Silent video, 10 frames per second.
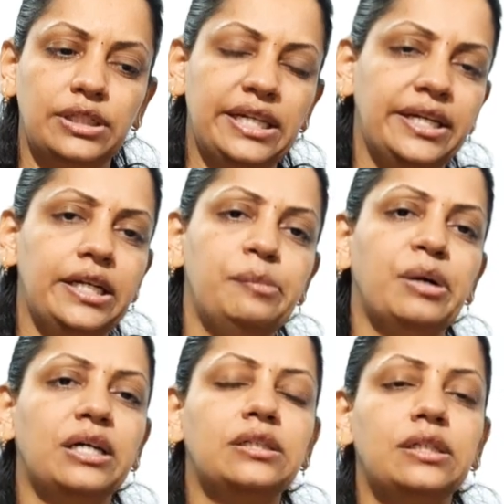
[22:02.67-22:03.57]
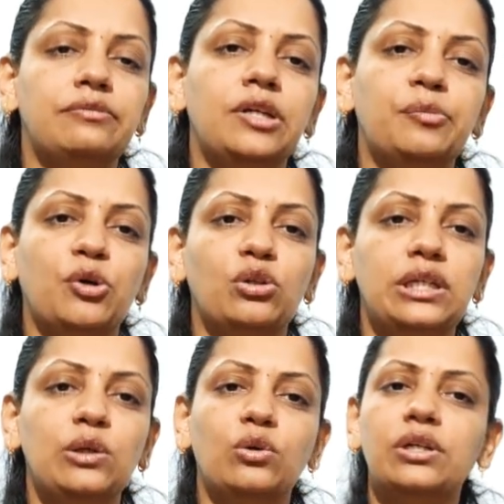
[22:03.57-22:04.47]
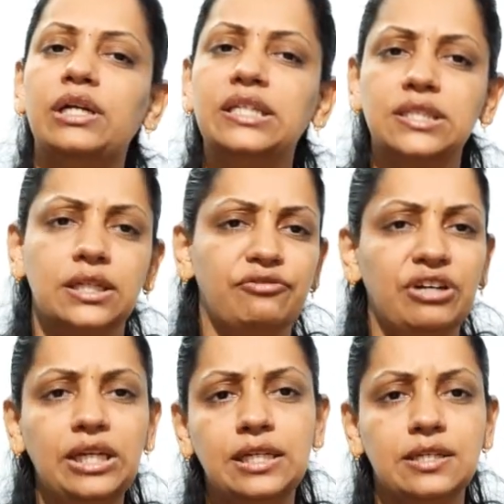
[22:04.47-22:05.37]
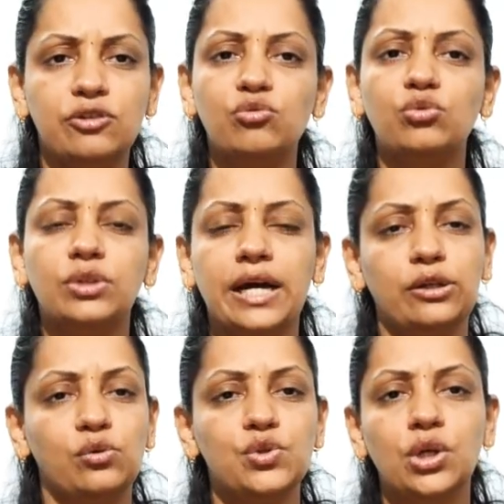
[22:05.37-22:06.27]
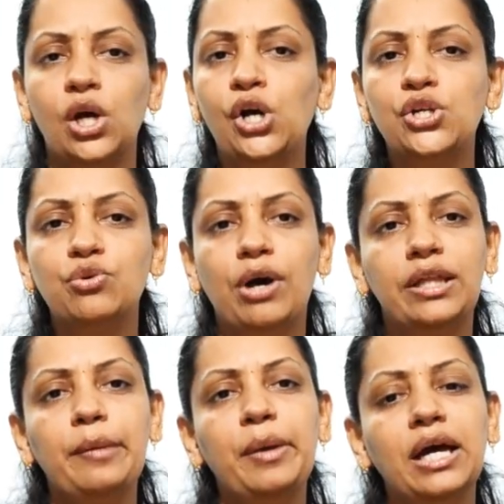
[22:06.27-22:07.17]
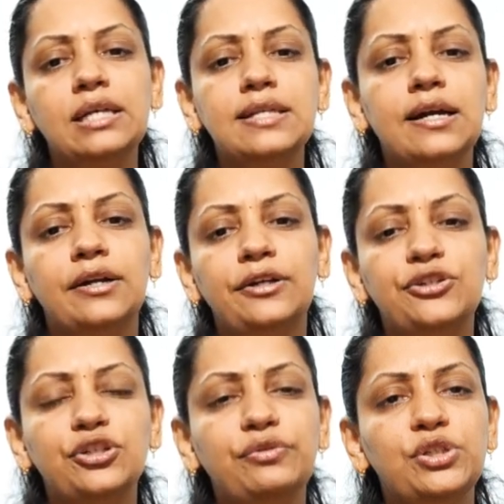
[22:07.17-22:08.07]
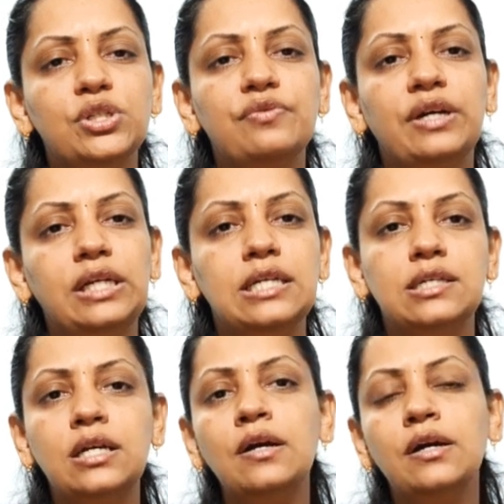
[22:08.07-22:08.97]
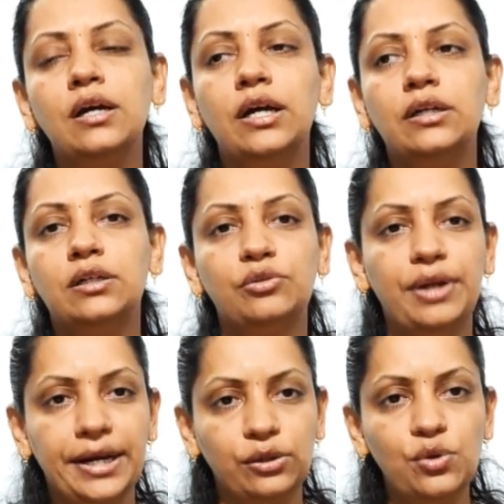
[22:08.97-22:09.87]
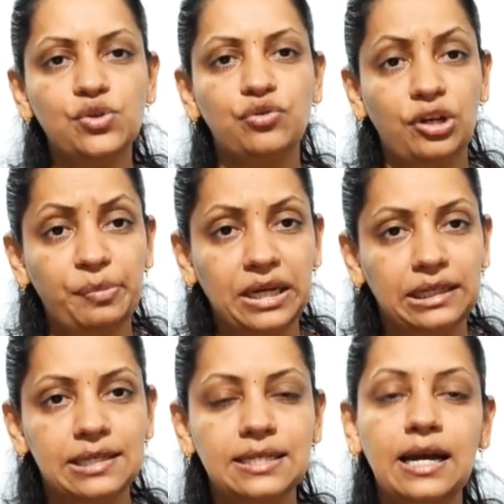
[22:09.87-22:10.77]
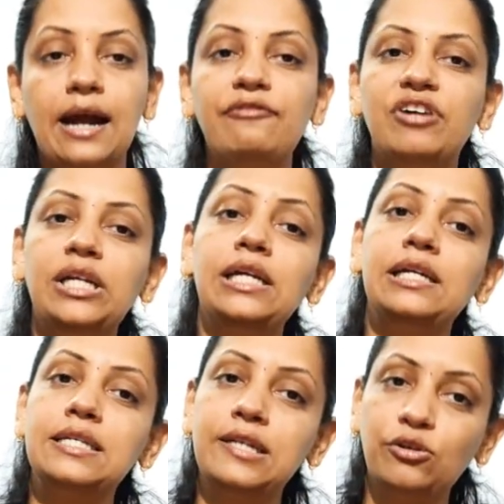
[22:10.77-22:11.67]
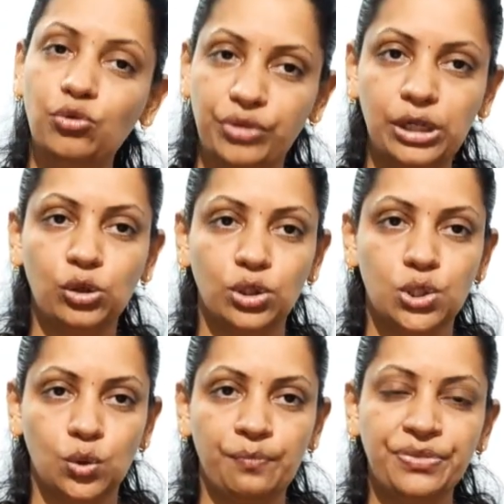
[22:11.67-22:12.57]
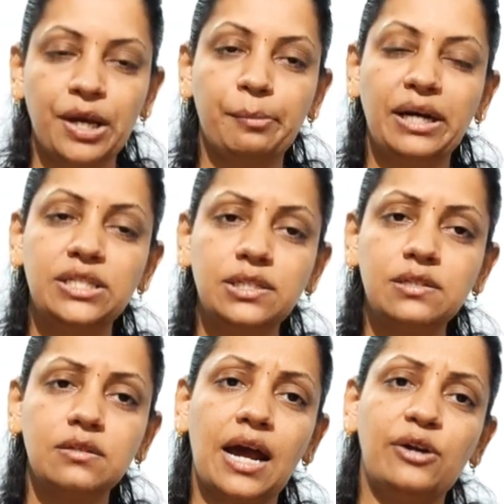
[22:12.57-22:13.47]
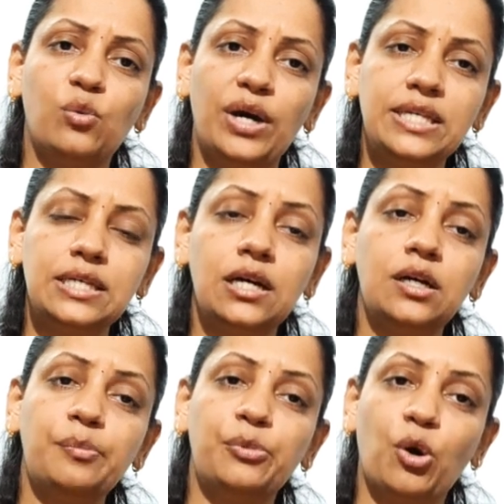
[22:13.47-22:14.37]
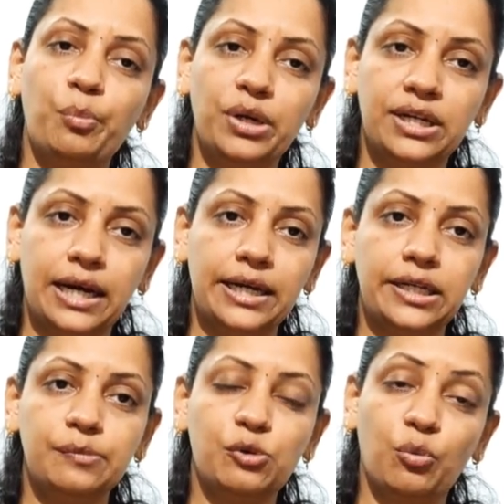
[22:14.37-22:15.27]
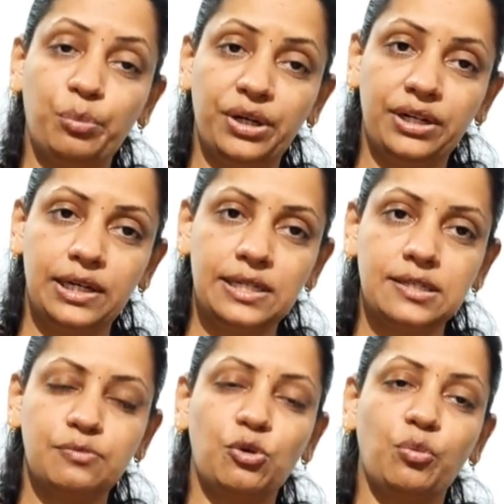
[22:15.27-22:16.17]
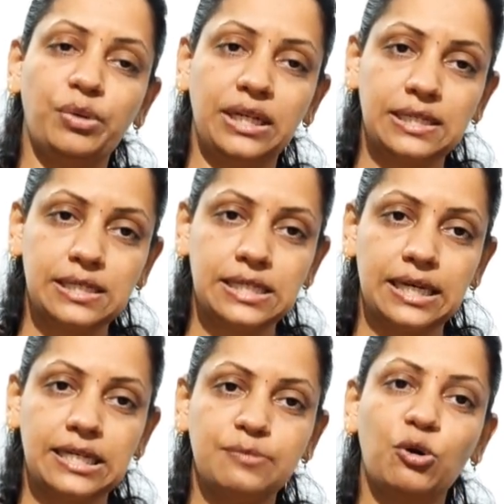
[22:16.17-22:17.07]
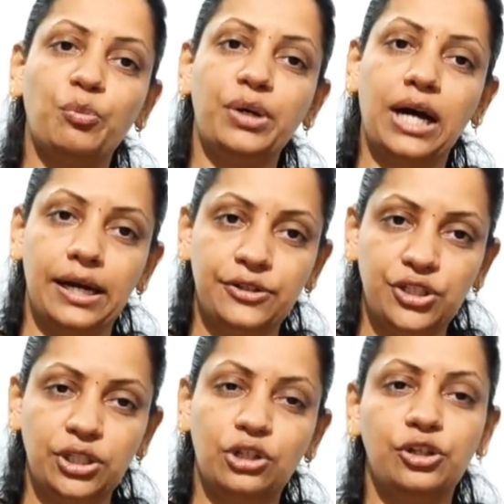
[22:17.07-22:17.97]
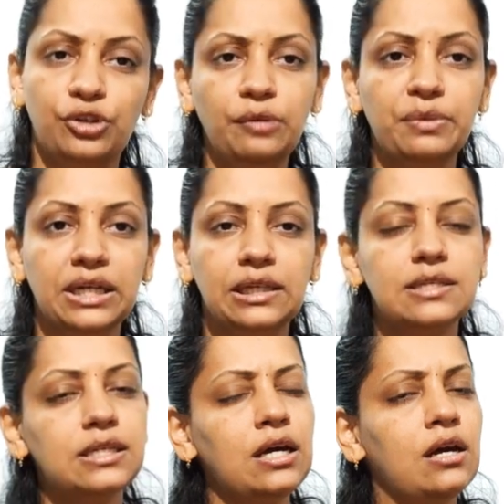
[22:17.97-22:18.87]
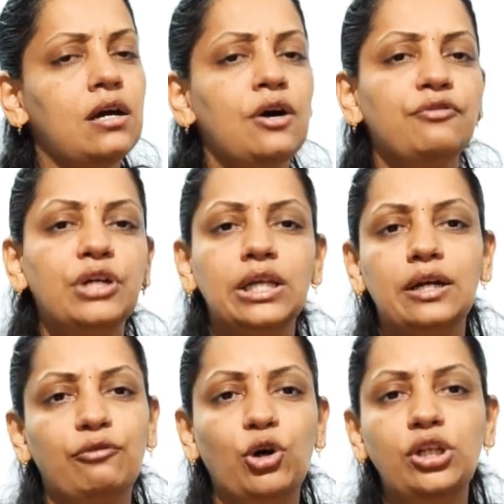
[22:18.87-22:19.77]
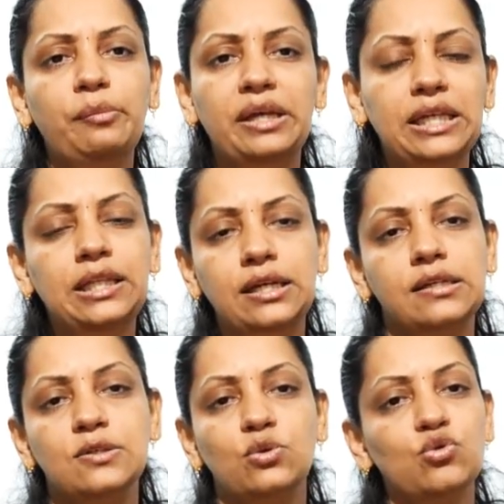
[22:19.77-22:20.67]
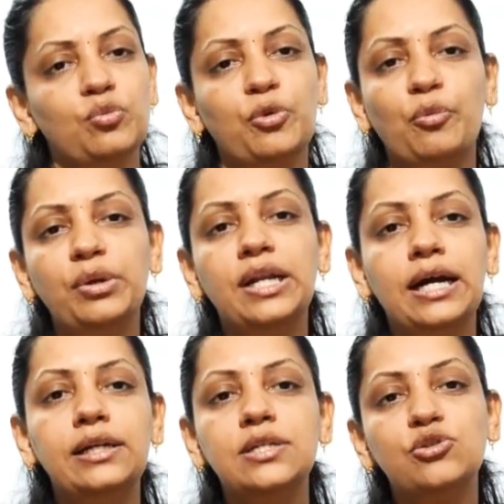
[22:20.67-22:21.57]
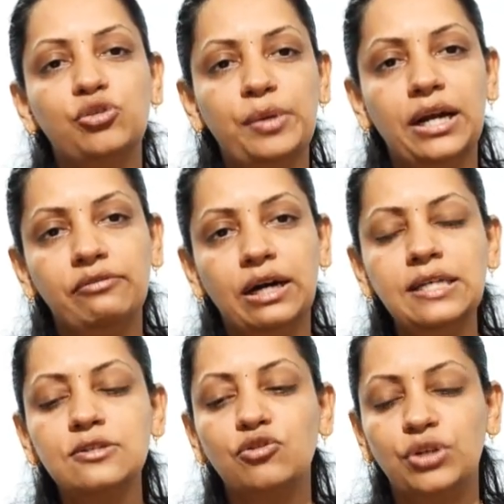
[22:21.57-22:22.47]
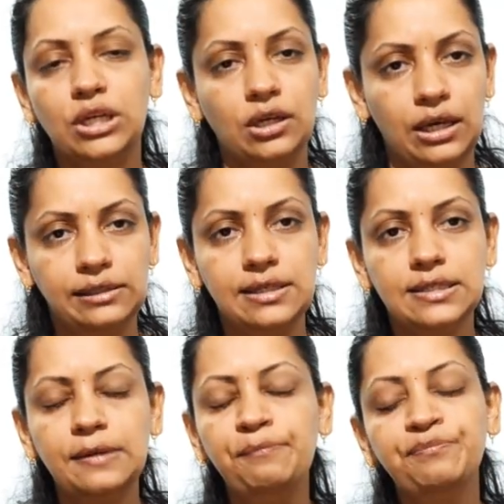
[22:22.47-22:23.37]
the edema developed on the lower legs, very easy to diagnose. So anemia is the condition which is very easy to diagnose during pregnancy, and very easy to treat also. By just advising her proper diet, proper rest, proper exercise, proper hygiene during pregnancy, we can avoid many things. So proper diet should be advised during the ANC,